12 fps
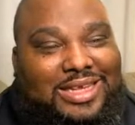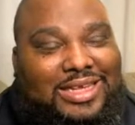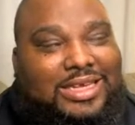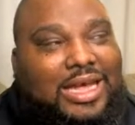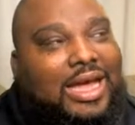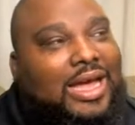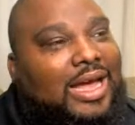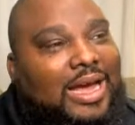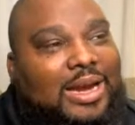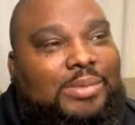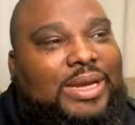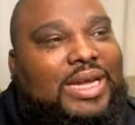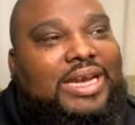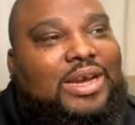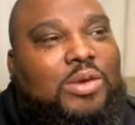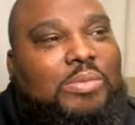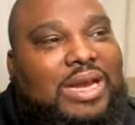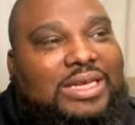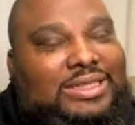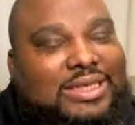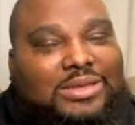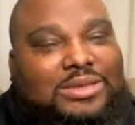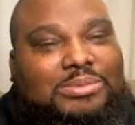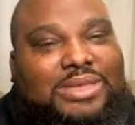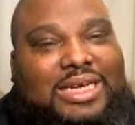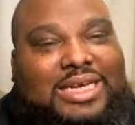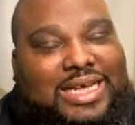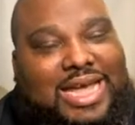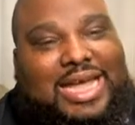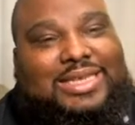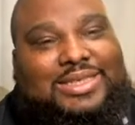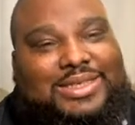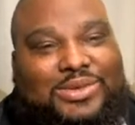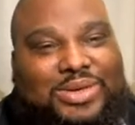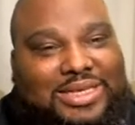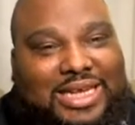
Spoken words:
Yeah, and I mean, and no that he can't do it.